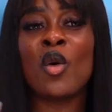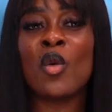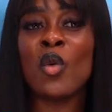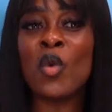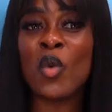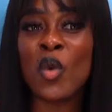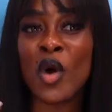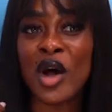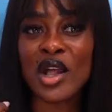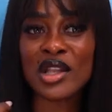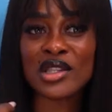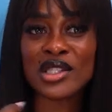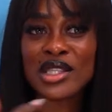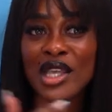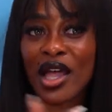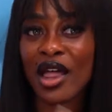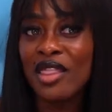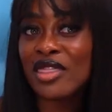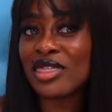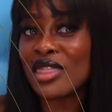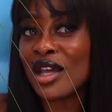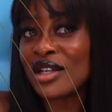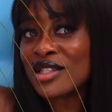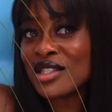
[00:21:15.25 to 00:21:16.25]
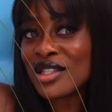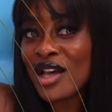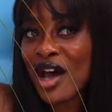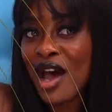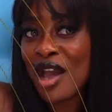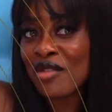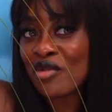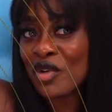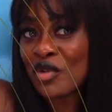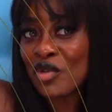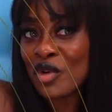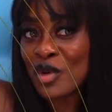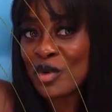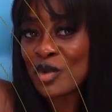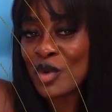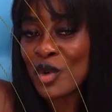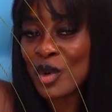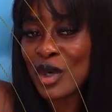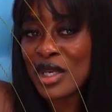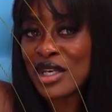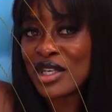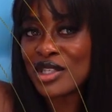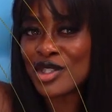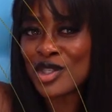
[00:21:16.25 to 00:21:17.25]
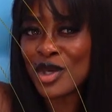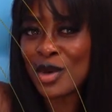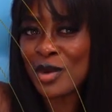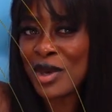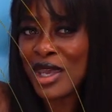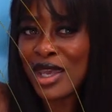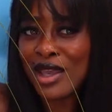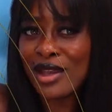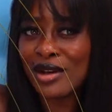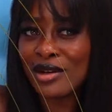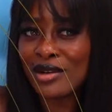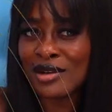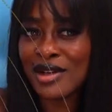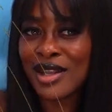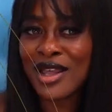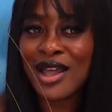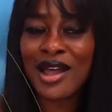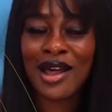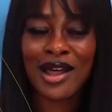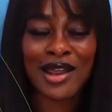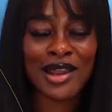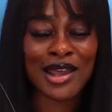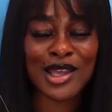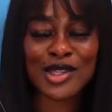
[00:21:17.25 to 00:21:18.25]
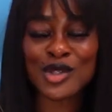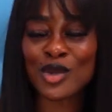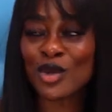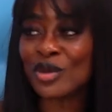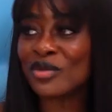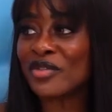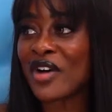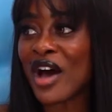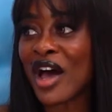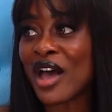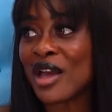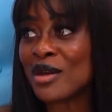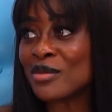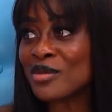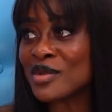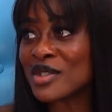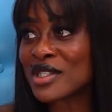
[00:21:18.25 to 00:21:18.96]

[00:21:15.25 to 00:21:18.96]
what that Diary uh, Room Queen is doing. Yeah. It's all vibes. Do you